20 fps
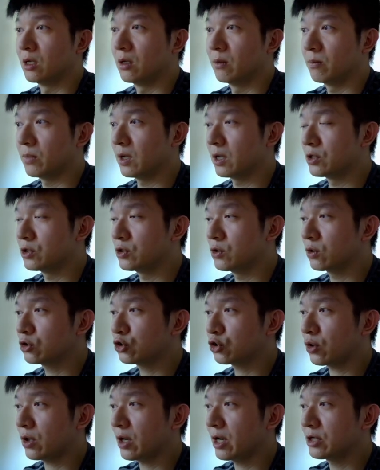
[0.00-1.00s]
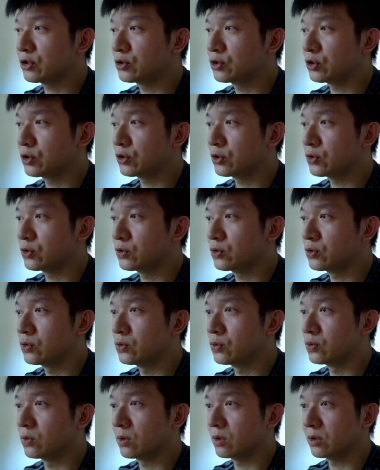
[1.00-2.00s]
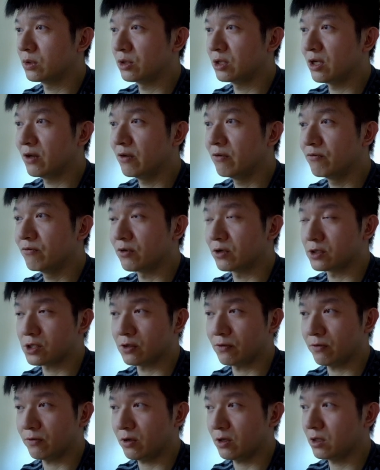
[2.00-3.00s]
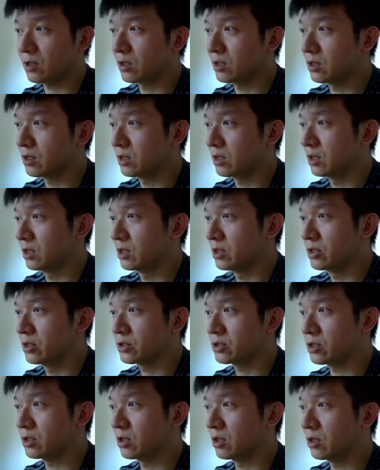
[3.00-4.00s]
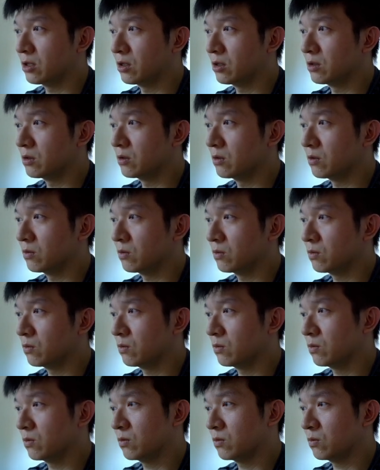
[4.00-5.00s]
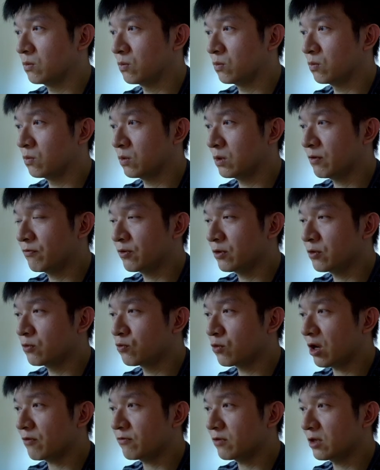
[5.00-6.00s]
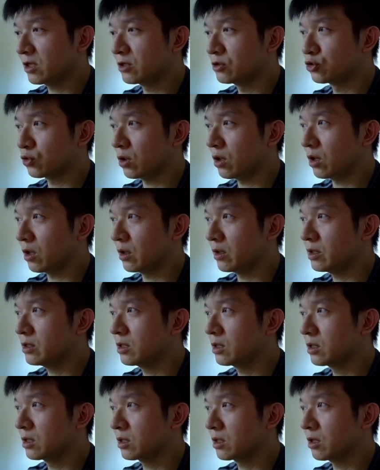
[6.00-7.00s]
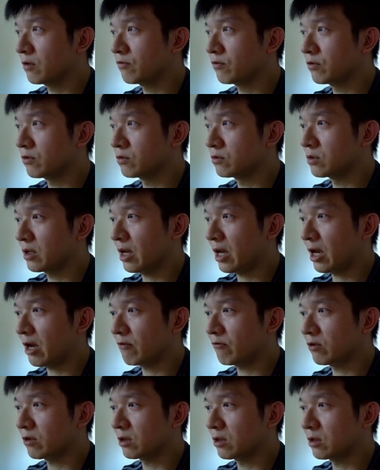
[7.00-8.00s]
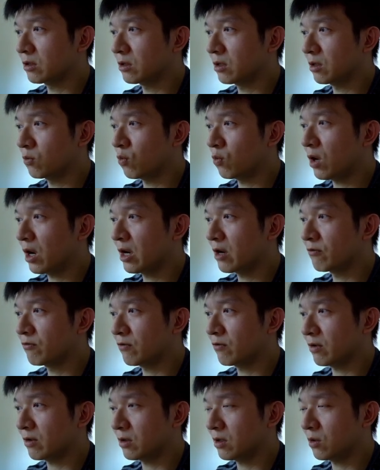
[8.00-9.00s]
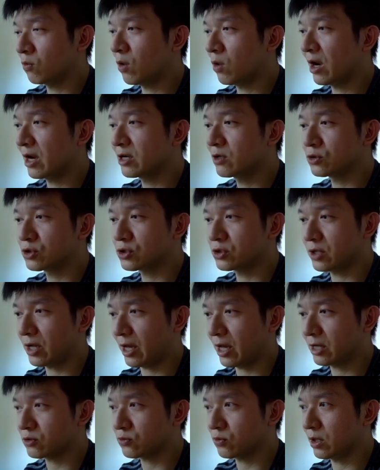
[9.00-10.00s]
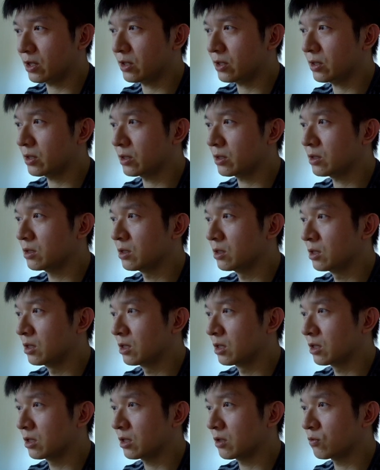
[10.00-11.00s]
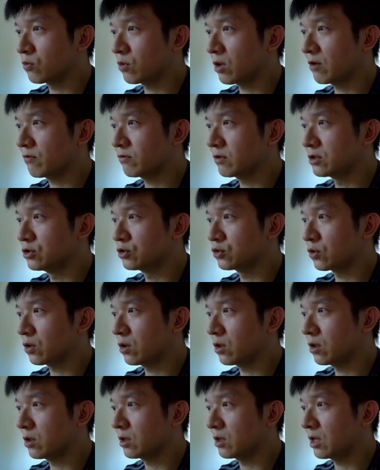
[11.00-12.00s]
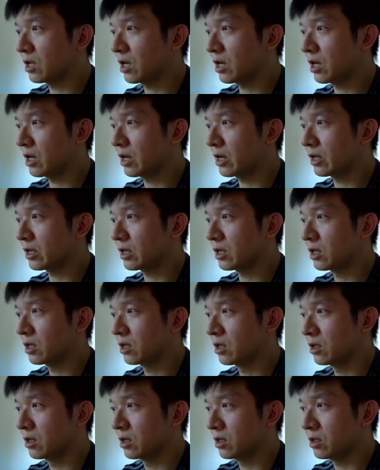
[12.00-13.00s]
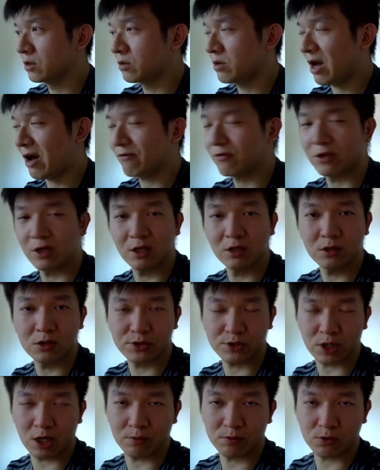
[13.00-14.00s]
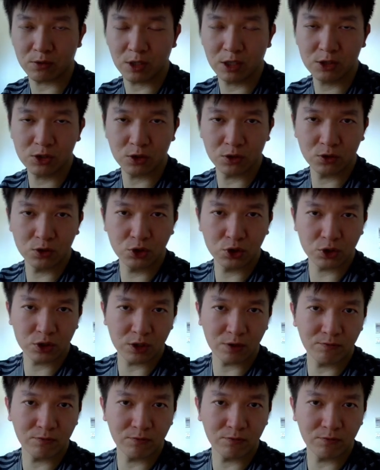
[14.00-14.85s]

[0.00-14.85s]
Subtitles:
but you're trying to do the inverse of it. So if you roughly draw it, if you have a y equals to x right here, you can roughly draw it like you have the intercepts, right? So you just